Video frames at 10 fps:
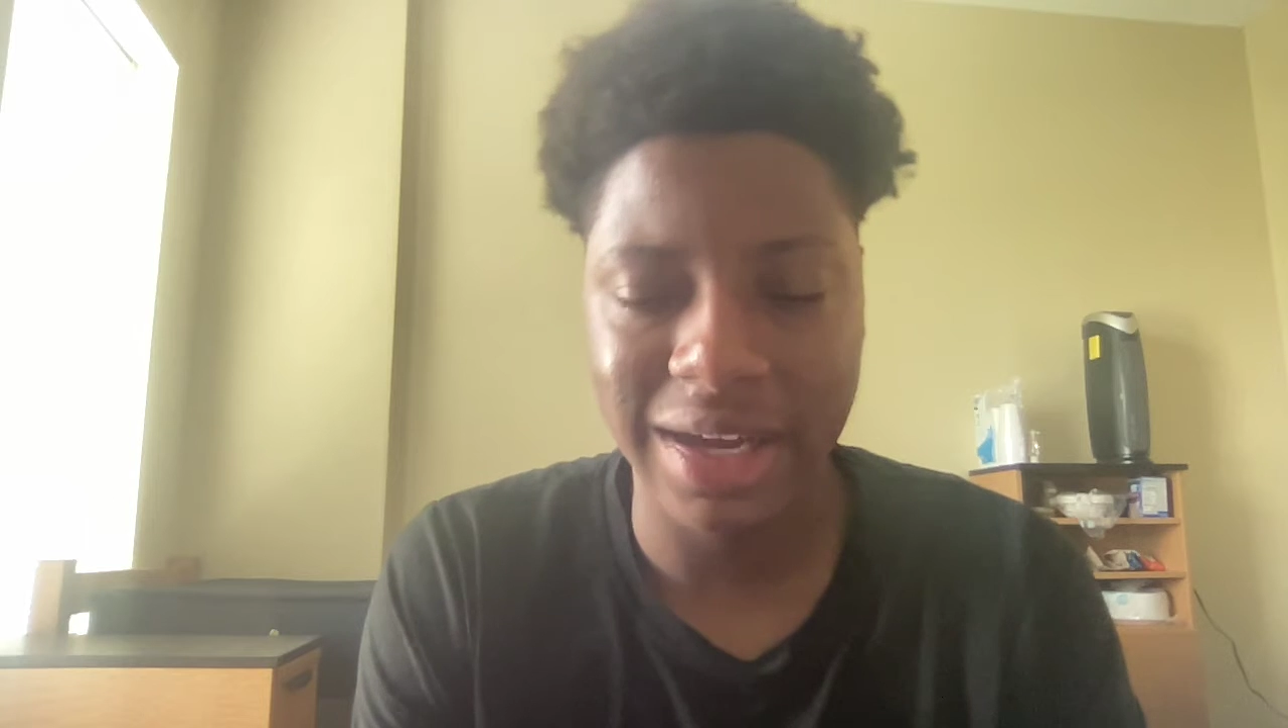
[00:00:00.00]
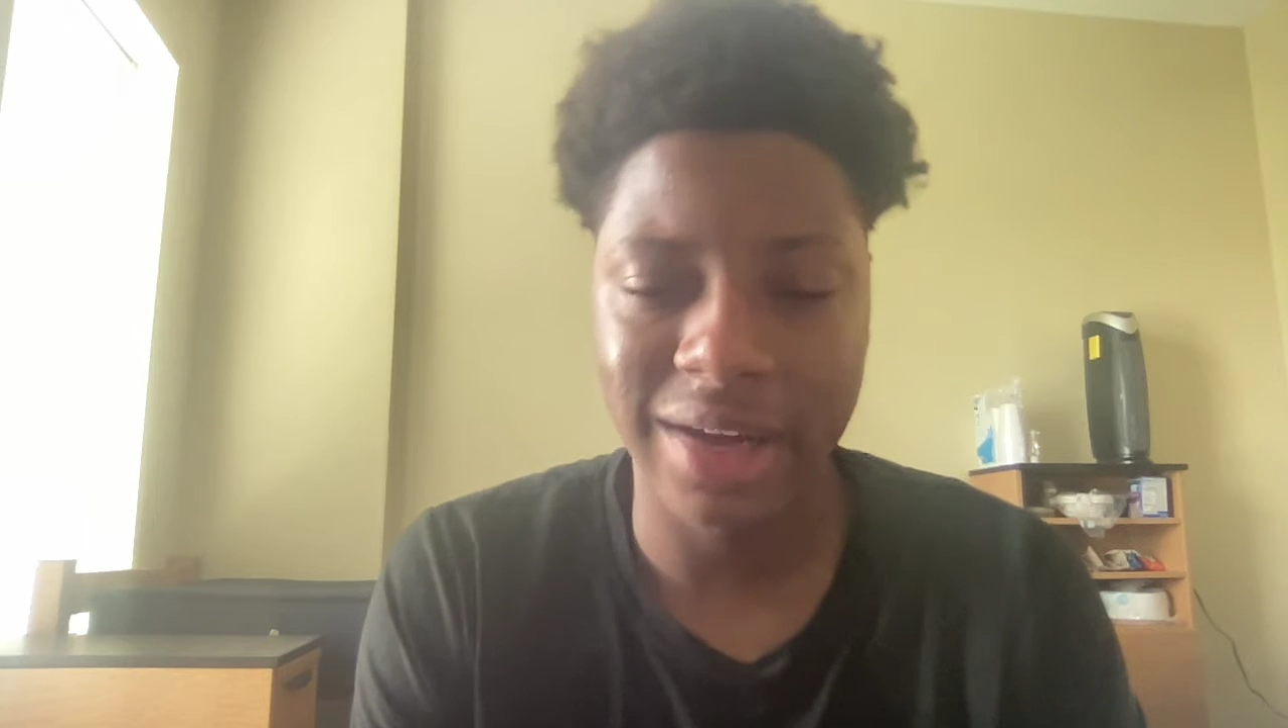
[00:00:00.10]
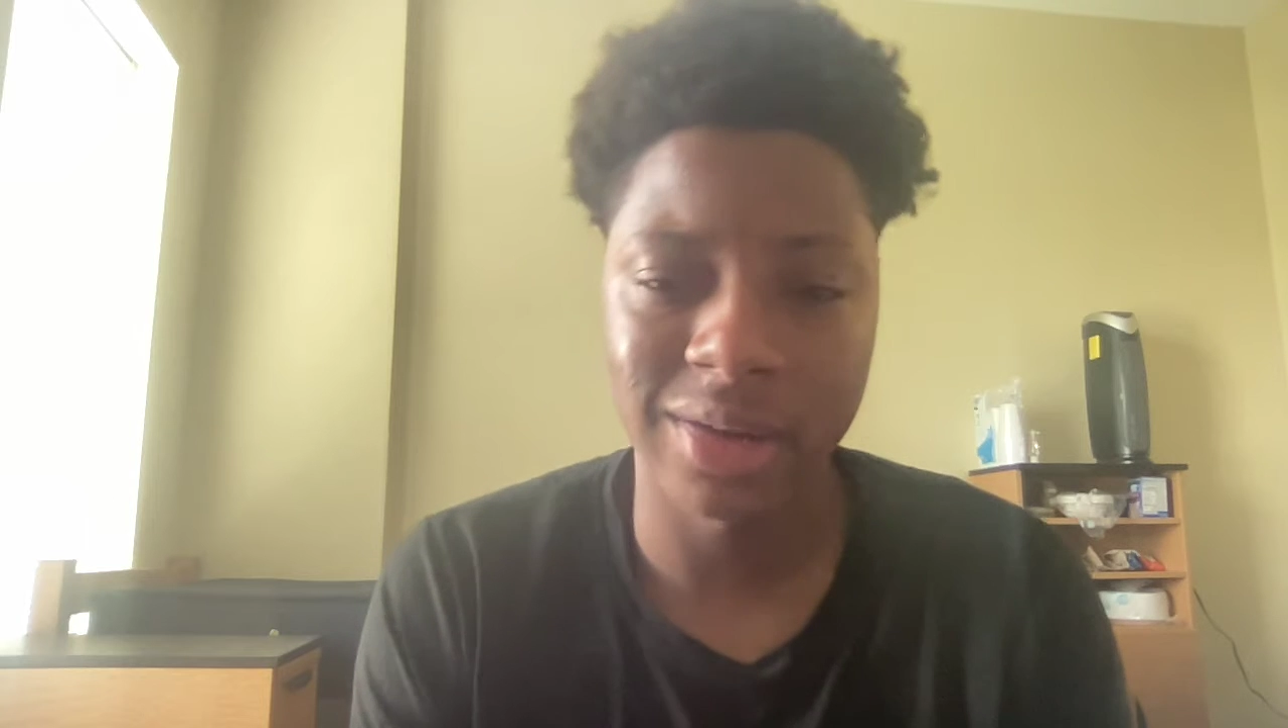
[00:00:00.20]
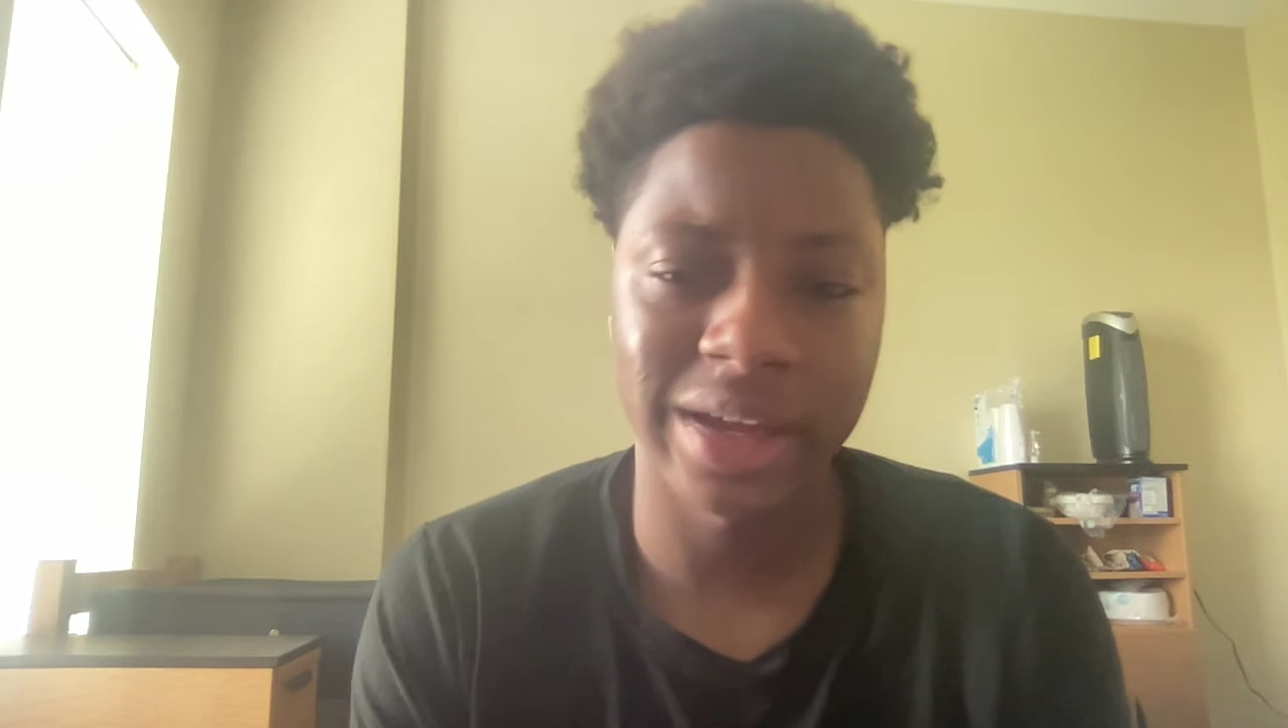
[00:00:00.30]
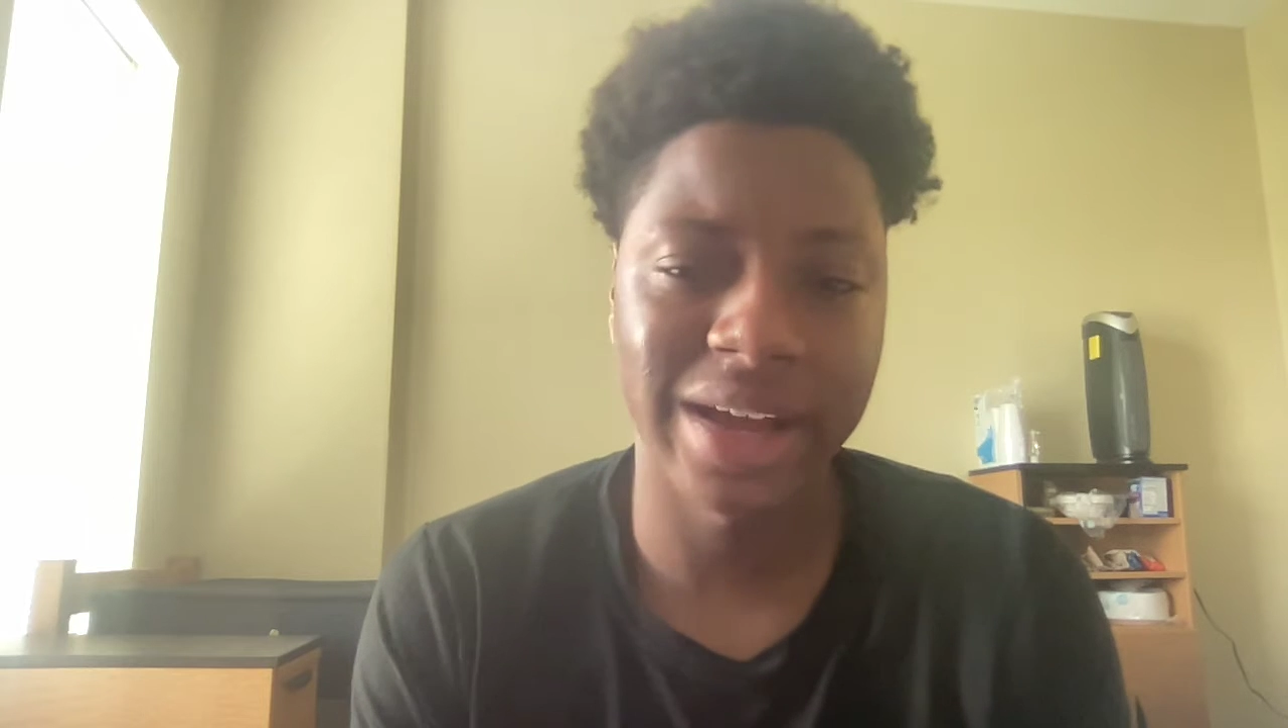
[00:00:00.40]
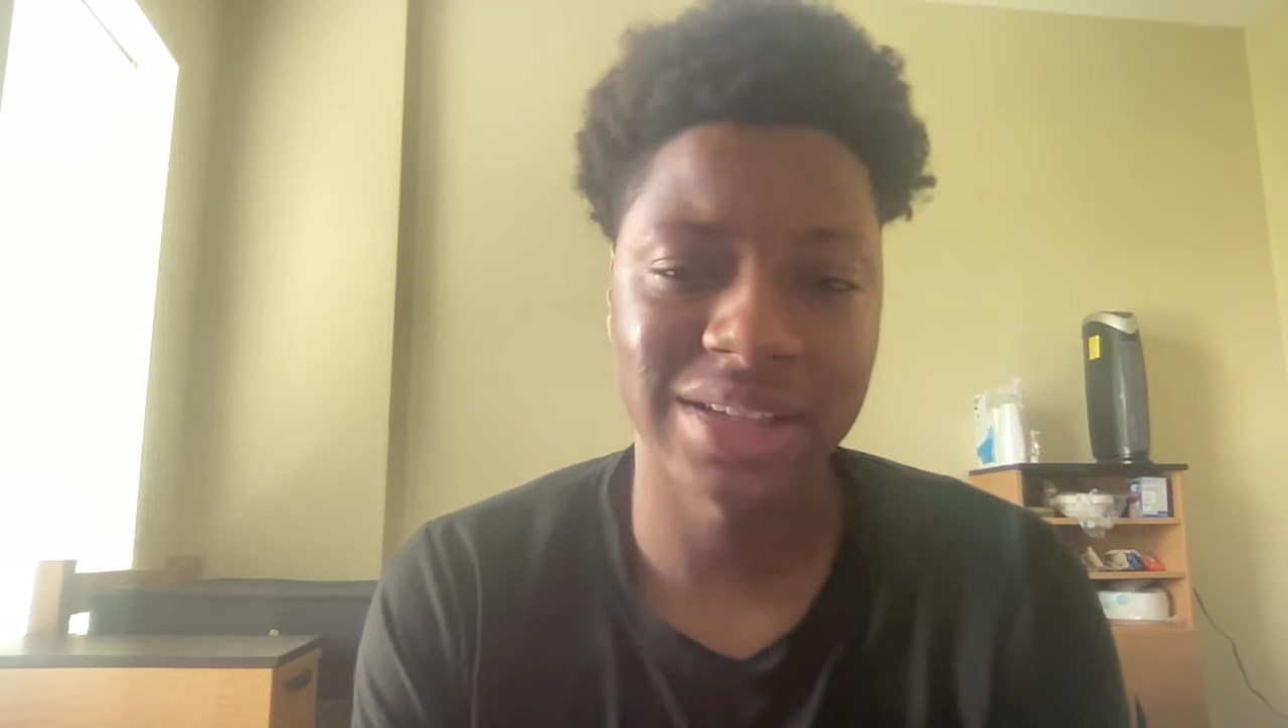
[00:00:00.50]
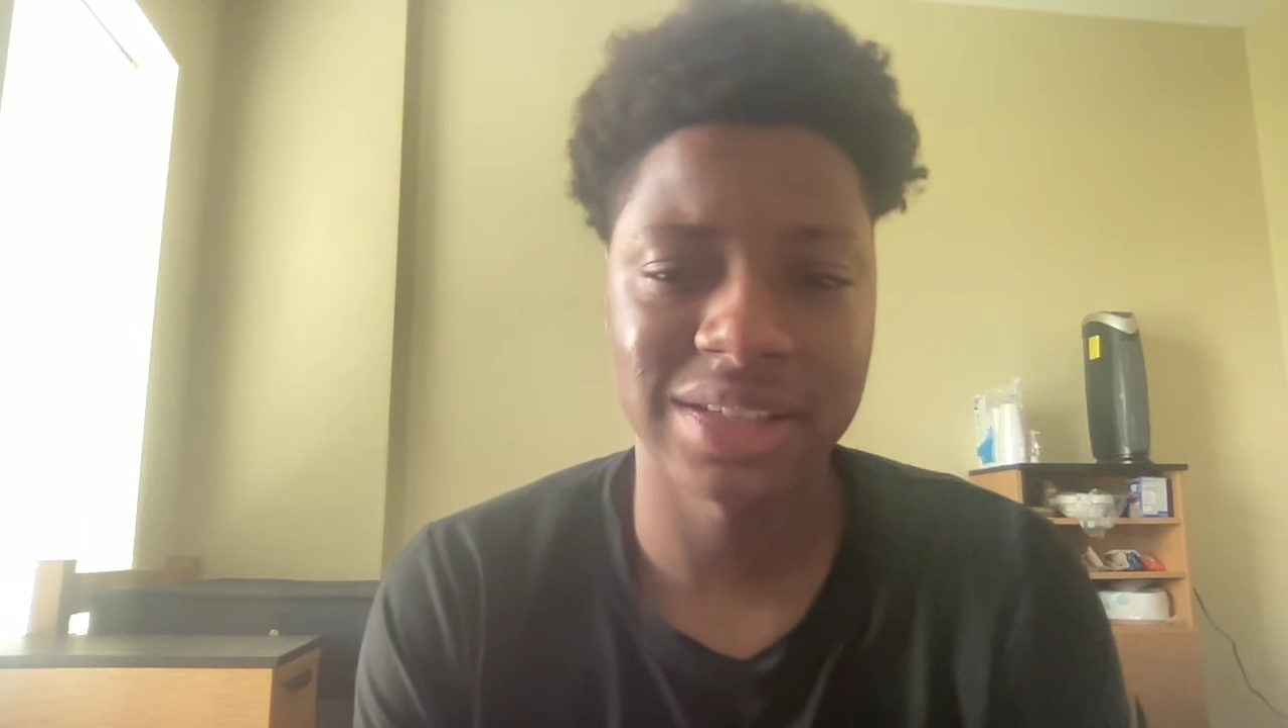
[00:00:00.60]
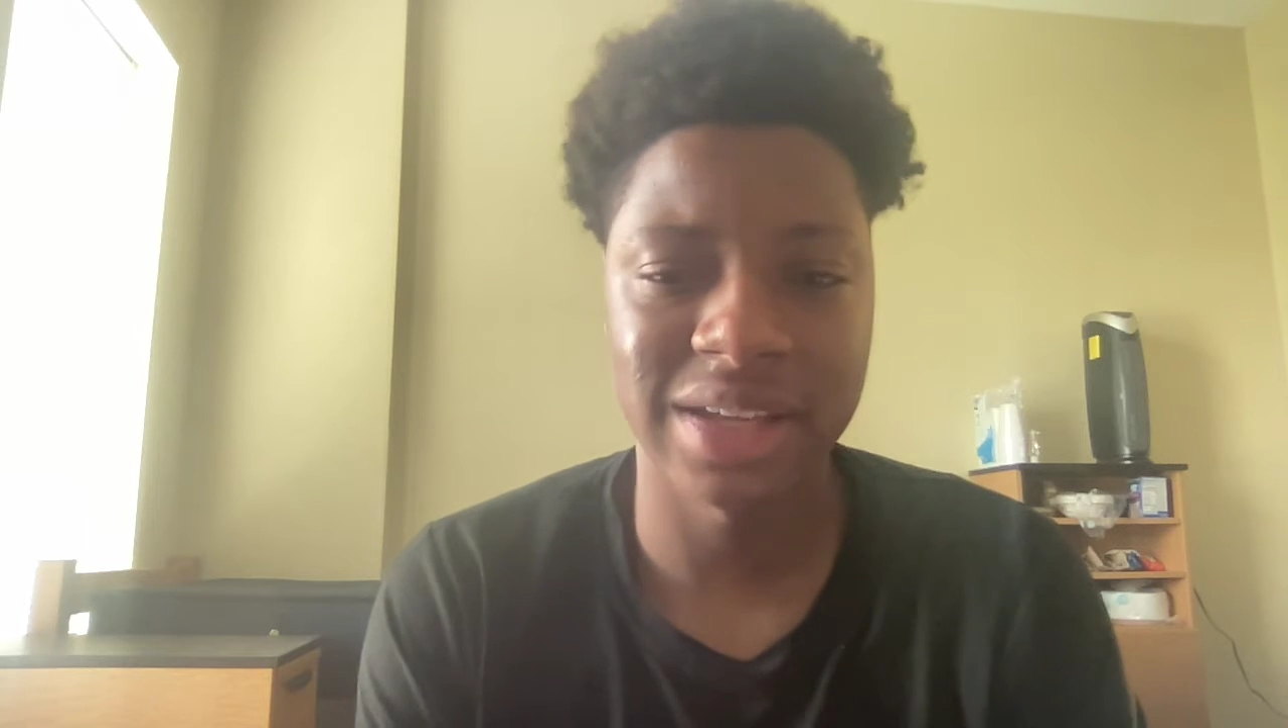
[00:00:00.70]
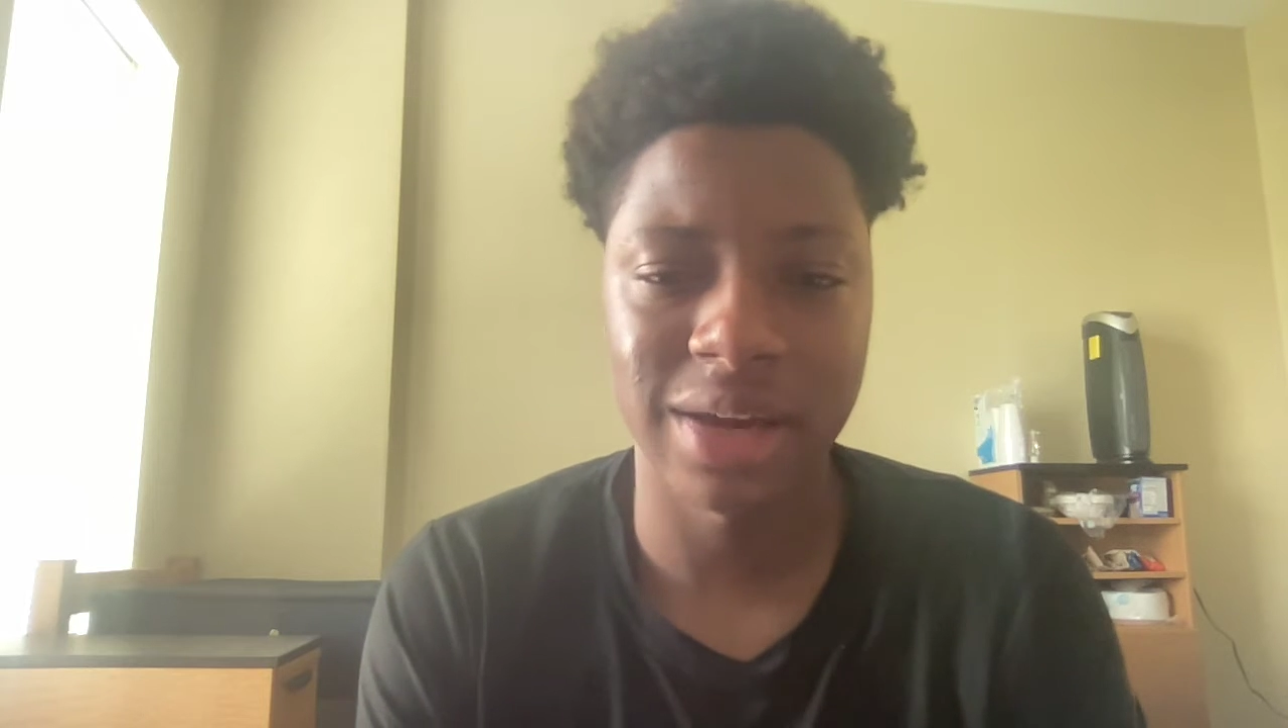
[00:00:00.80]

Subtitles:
I actually